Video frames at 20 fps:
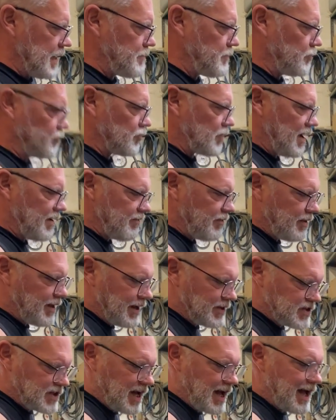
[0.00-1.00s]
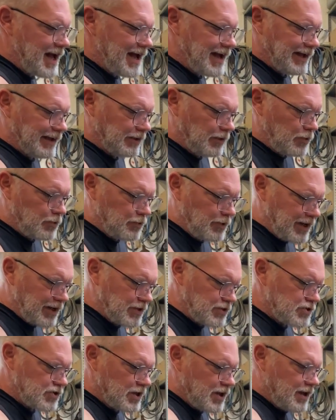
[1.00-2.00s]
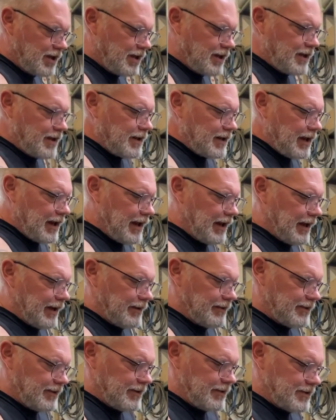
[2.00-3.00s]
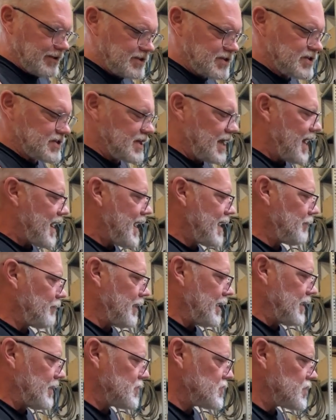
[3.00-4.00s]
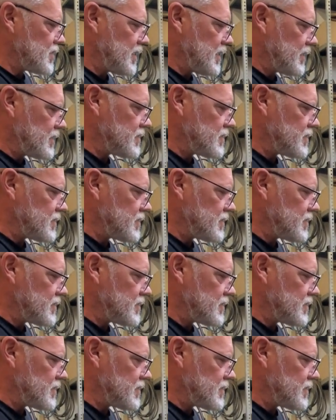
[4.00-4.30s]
table travel has a high and low range. And this is the high range.